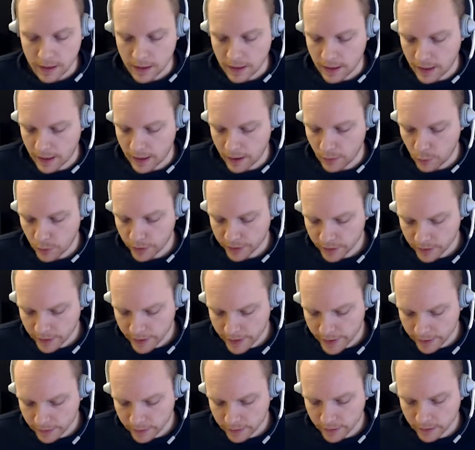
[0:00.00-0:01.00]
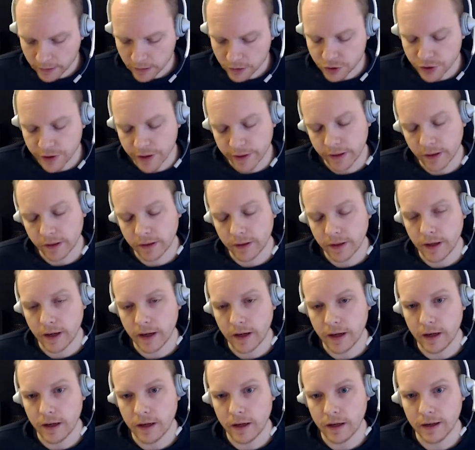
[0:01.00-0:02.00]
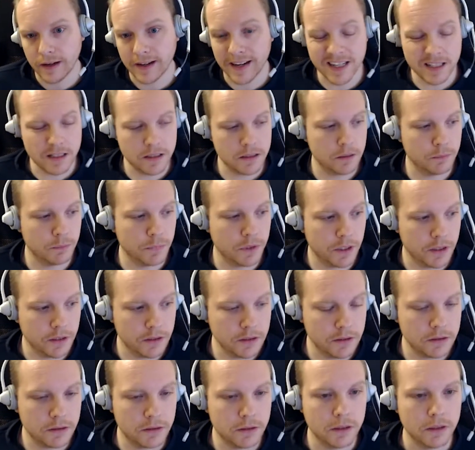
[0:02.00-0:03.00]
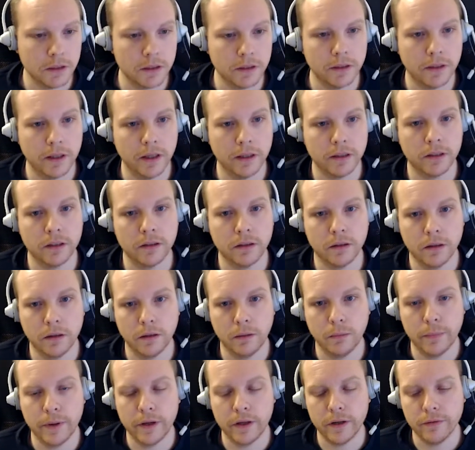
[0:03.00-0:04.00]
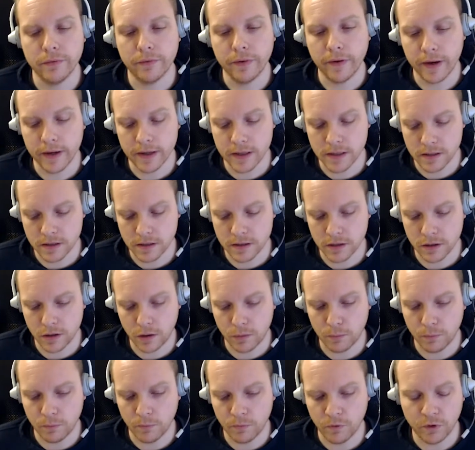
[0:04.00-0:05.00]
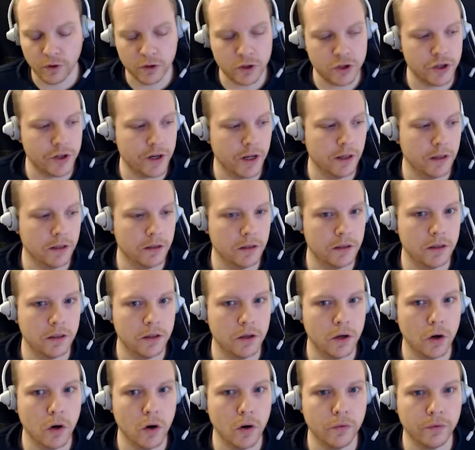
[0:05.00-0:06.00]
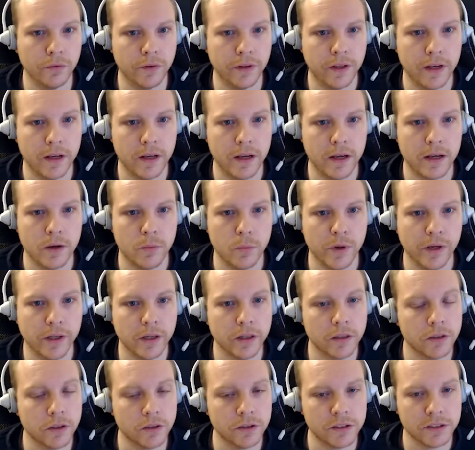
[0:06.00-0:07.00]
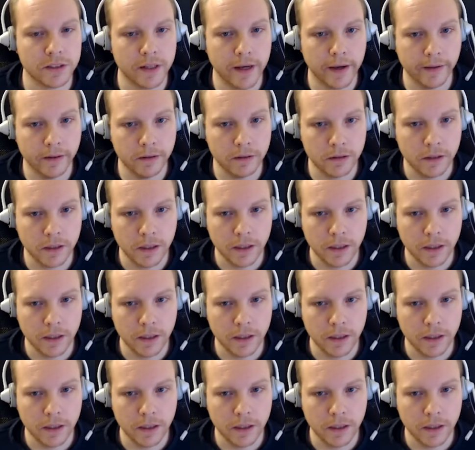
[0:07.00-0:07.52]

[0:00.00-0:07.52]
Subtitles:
I went ahead and created a custom test that verifies some functionality of the weekend.site